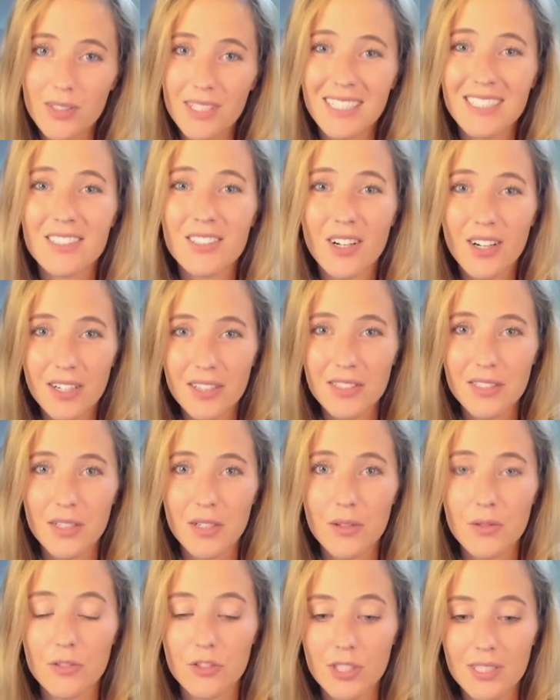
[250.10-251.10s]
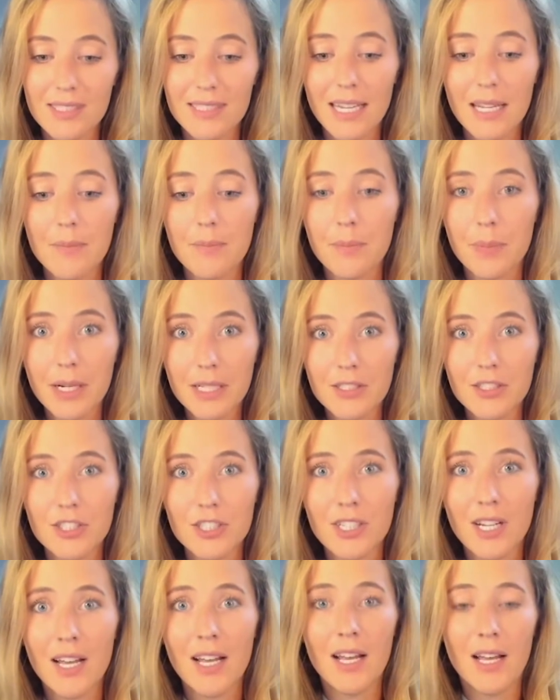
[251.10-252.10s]
is also just a
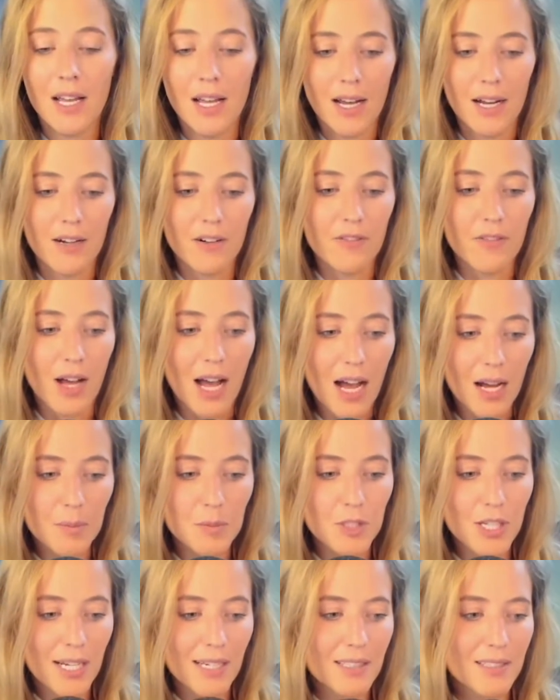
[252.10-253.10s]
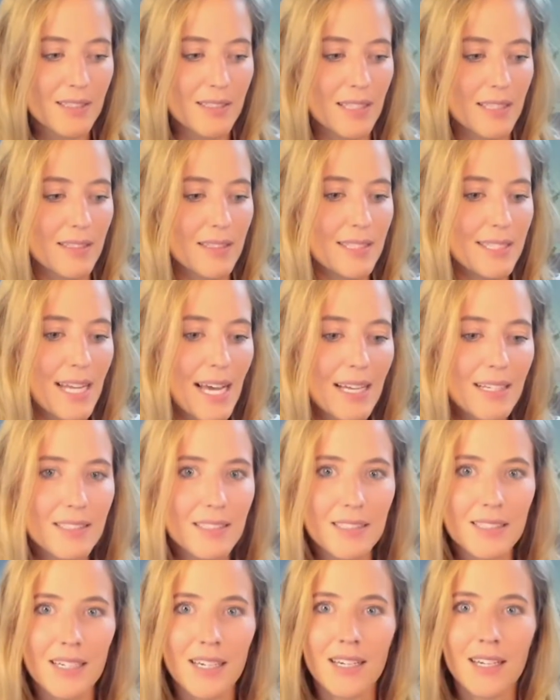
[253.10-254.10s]
bunch of objects, this
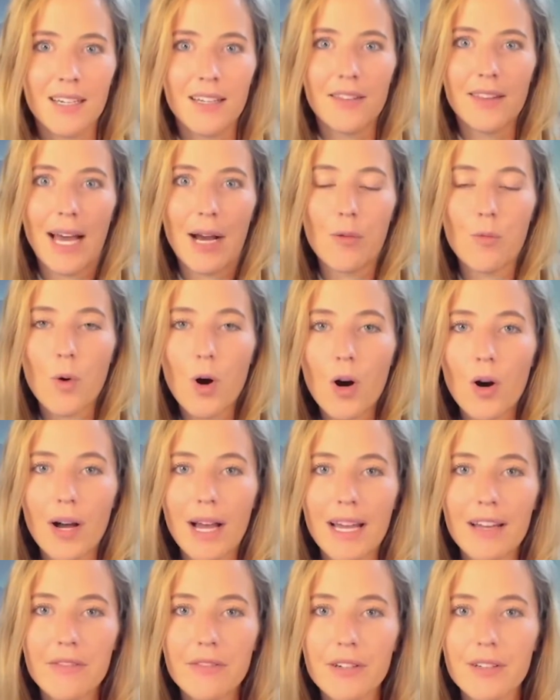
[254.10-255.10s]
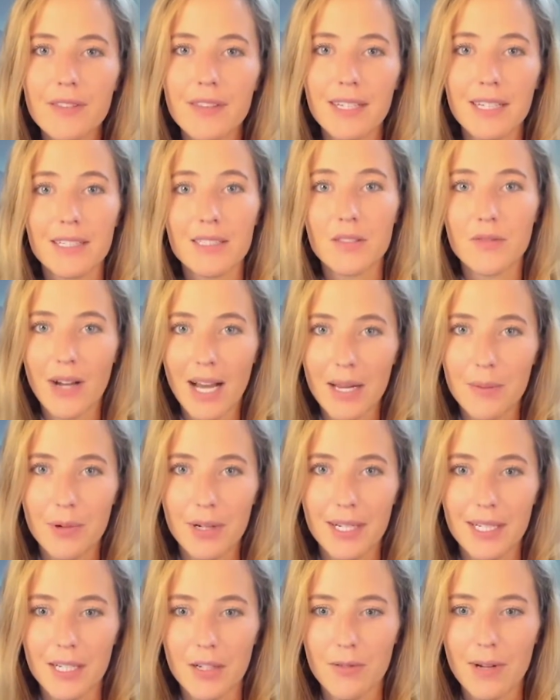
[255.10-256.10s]
desk, that wall, everything is
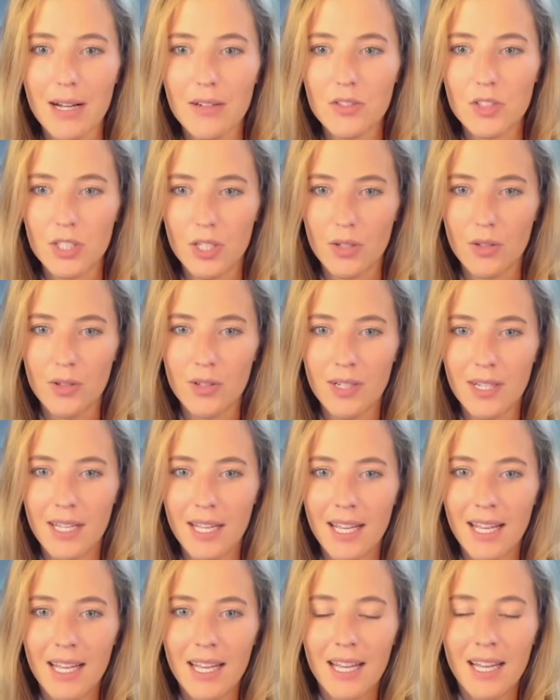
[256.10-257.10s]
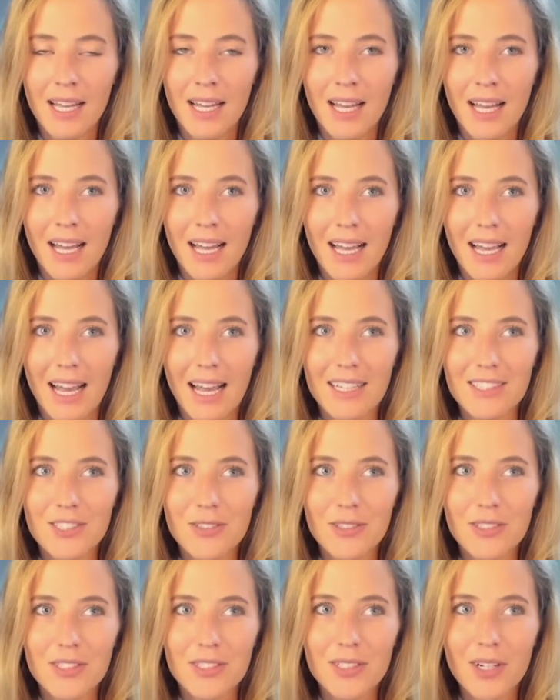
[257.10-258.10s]
vibrating around you. And
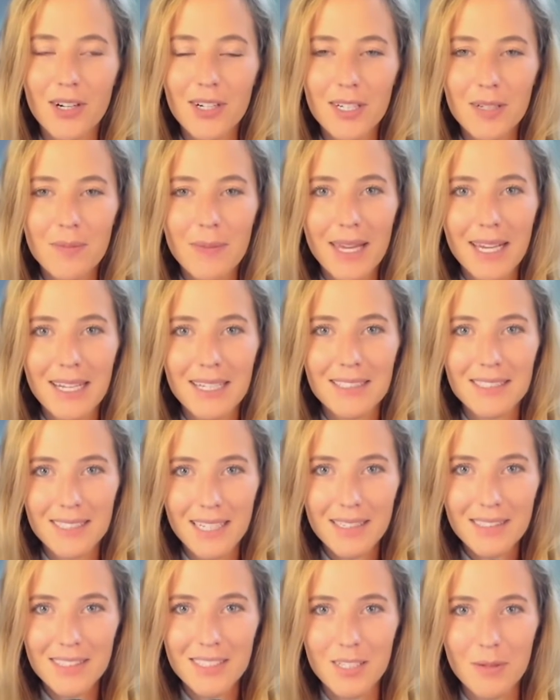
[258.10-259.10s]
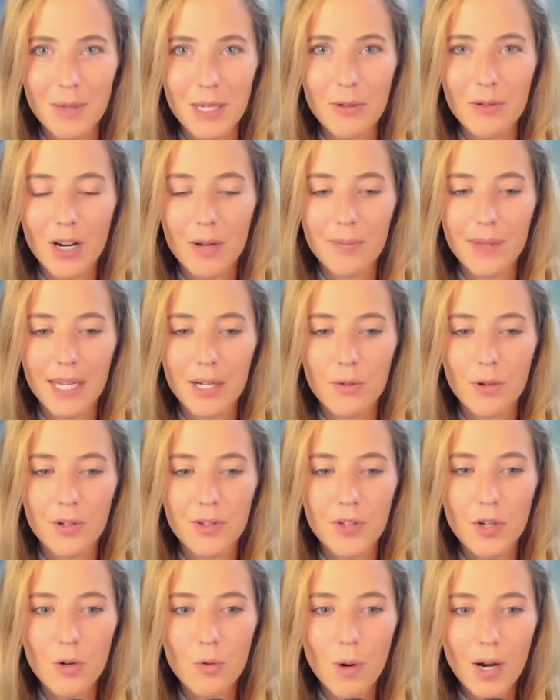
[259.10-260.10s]
so it started making sense to me where I'm like,
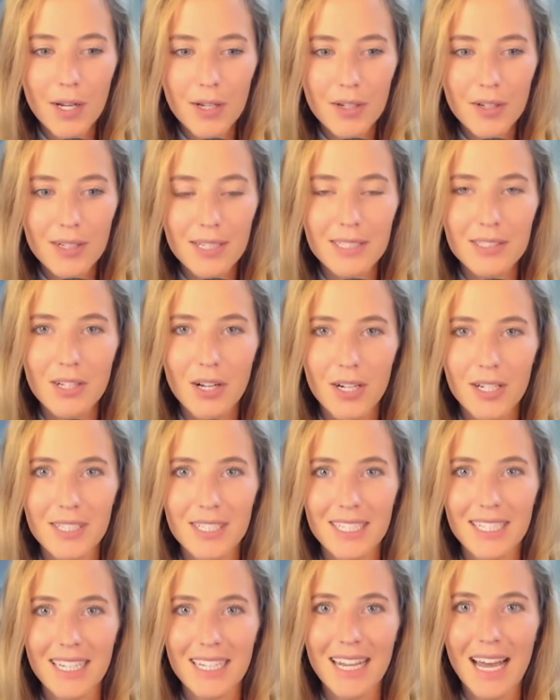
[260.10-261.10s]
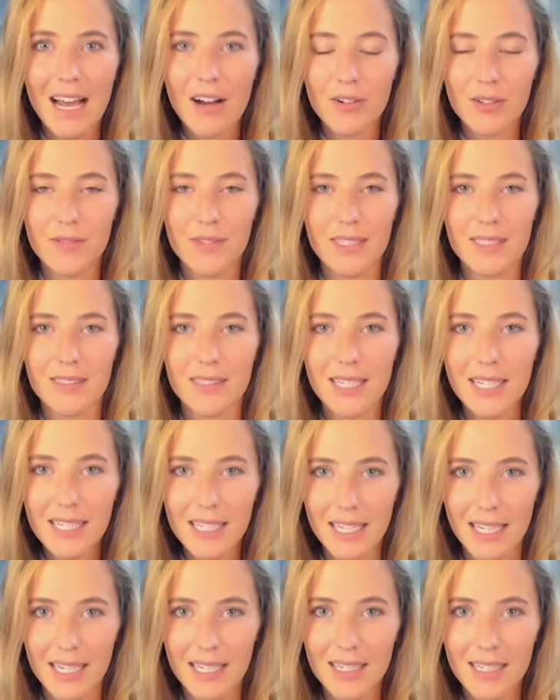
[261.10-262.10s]
well, no wonder it's hard to get out of this
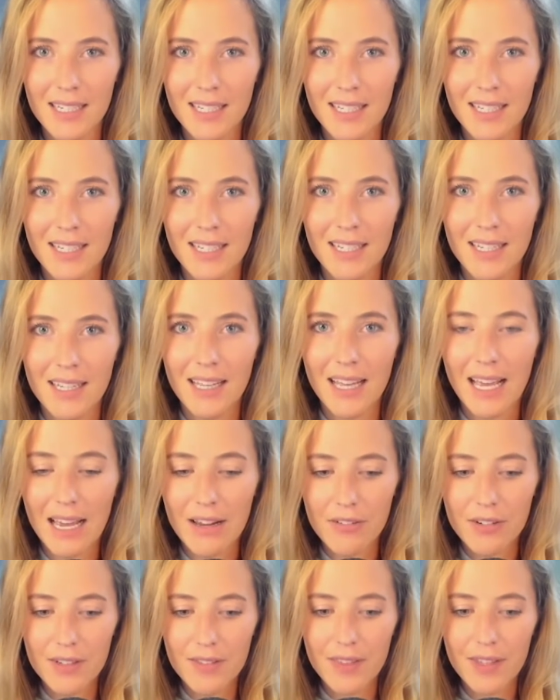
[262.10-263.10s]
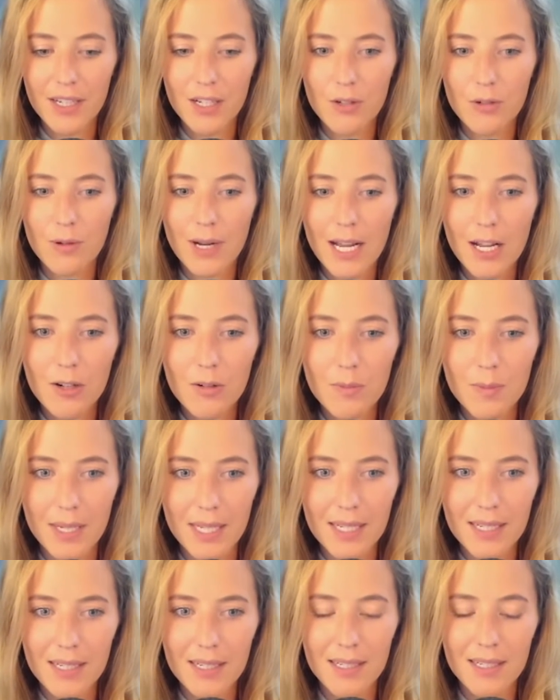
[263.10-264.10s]
thinking. Everything around
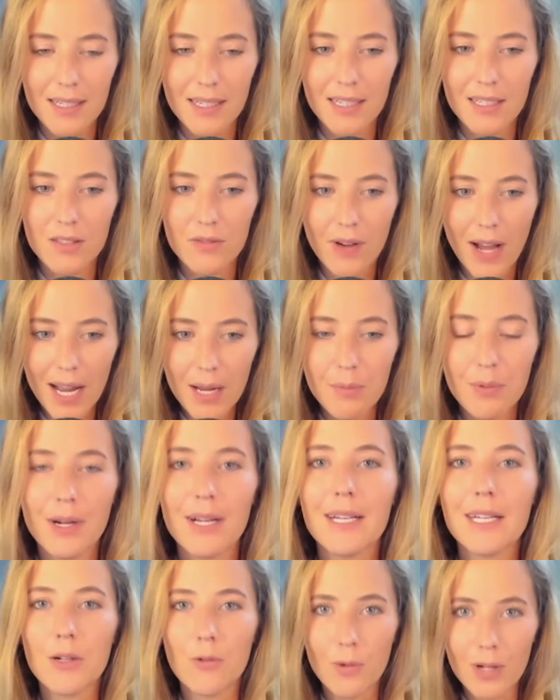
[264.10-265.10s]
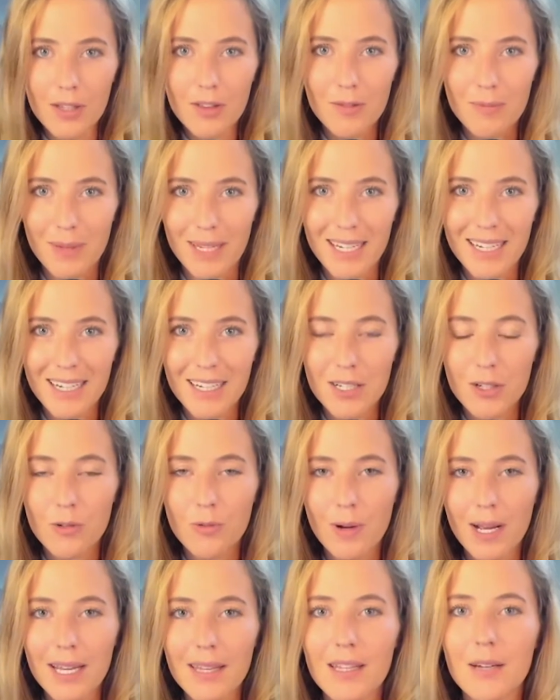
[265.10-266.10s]
me is vibrating with me in
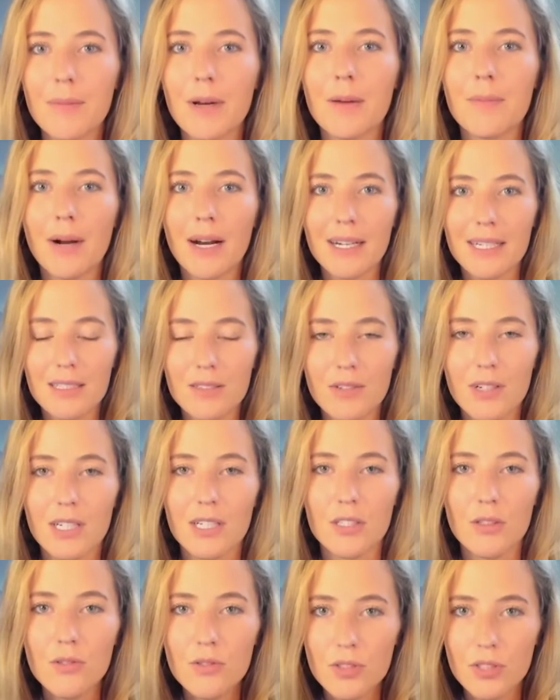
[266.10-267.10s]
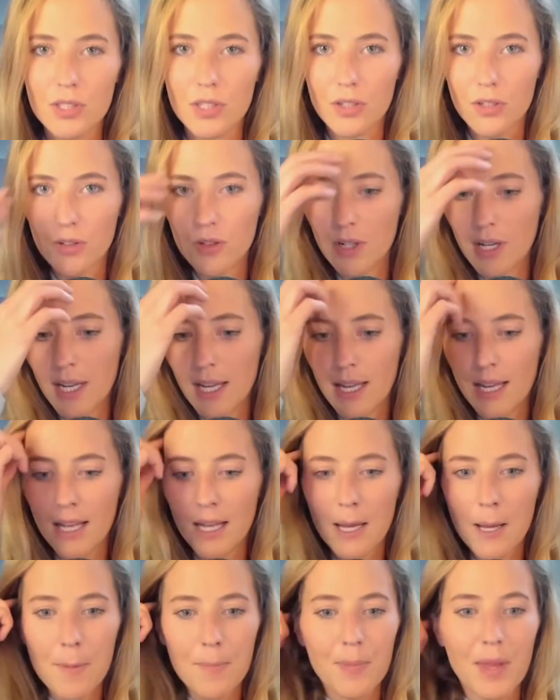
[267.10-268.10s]
a way that my body's very used to,
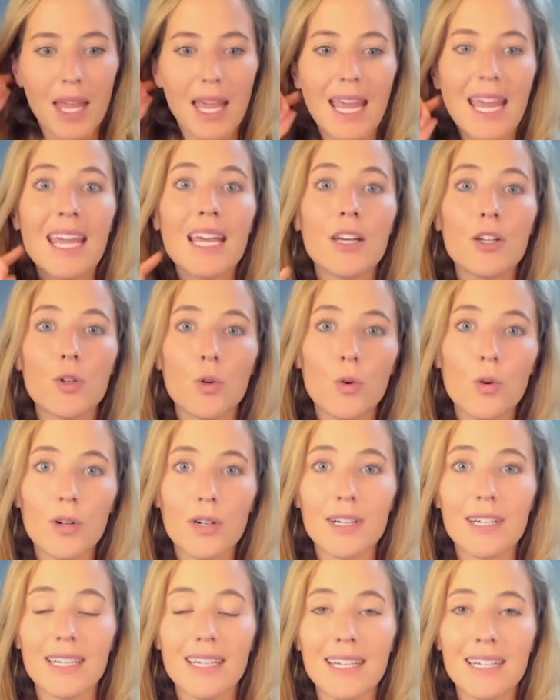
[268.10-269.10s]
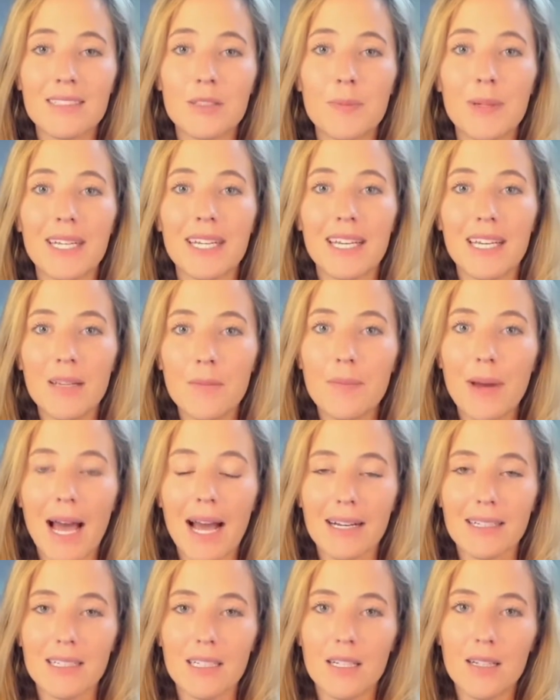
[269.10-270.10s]
and or it's being
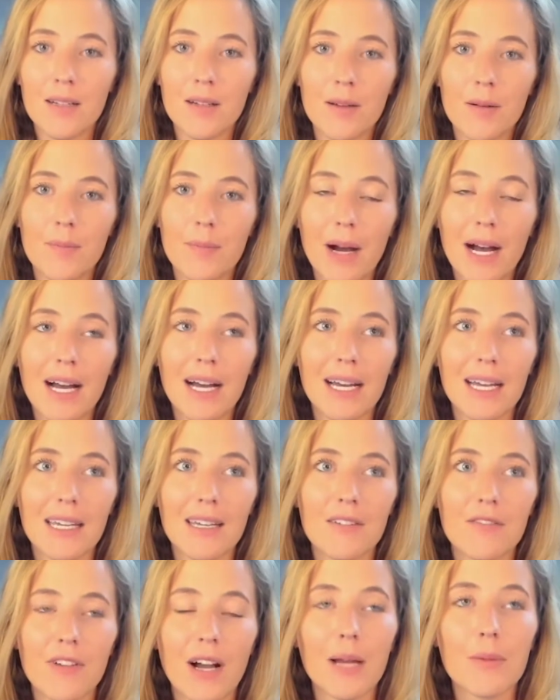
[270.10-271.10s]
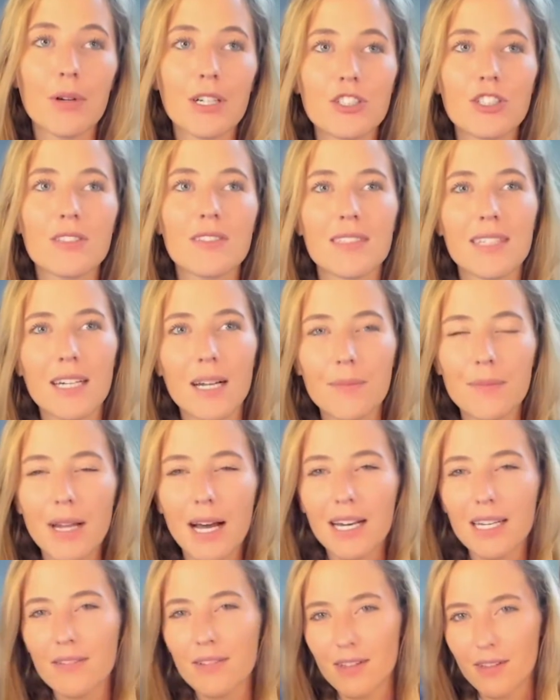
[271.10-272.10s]
impacted by vibrations that I'm
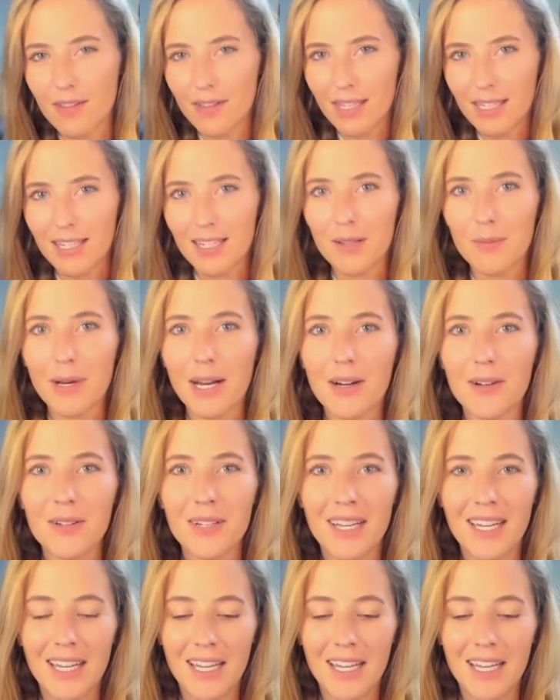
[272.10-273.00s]
not even thinking about.